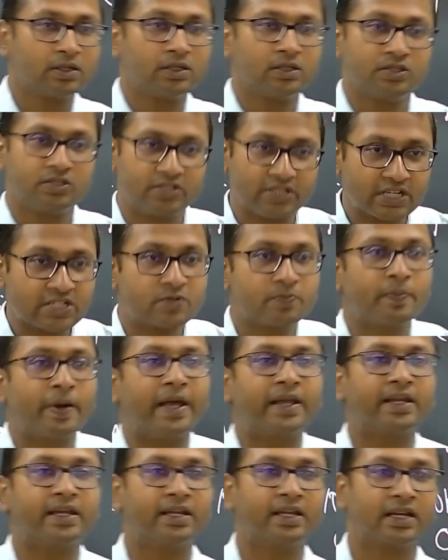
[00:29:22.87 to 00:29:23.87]
just
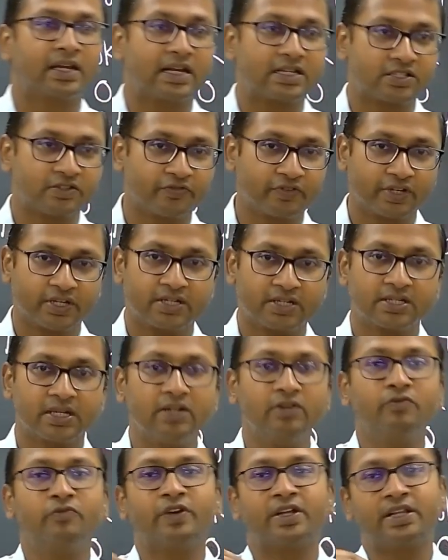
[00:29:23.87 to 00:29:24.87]
binary
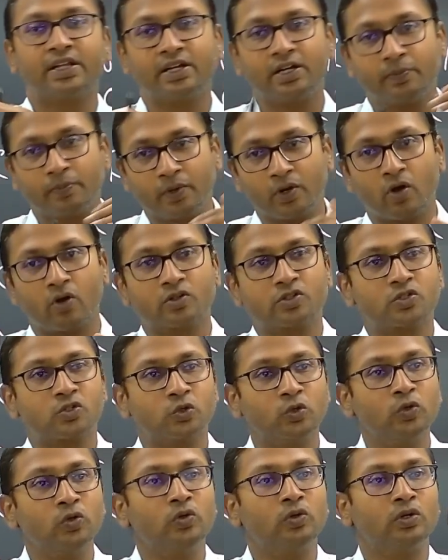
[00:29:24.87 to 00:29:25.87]
classification whether it belongs
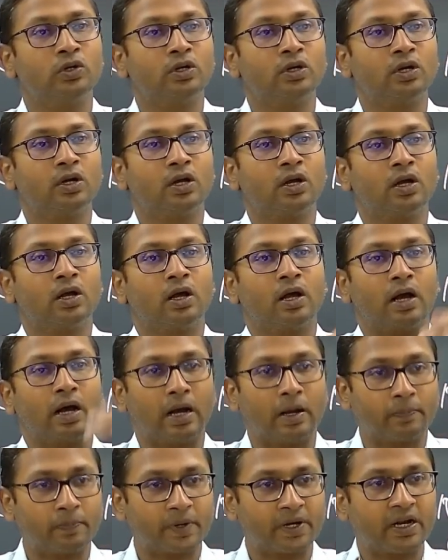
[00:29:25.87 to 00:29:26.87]
to
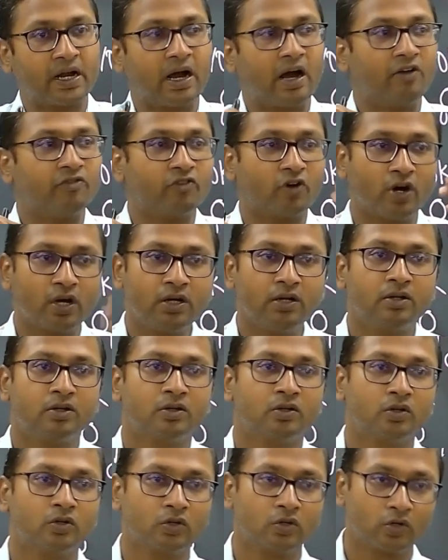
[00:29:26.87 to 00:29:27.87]
upper half or
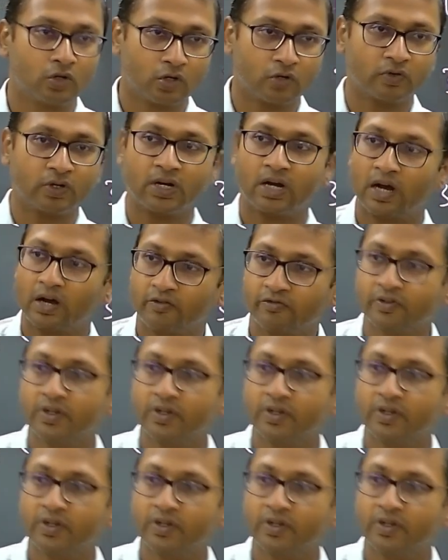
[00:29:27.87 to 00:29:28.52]
lower half.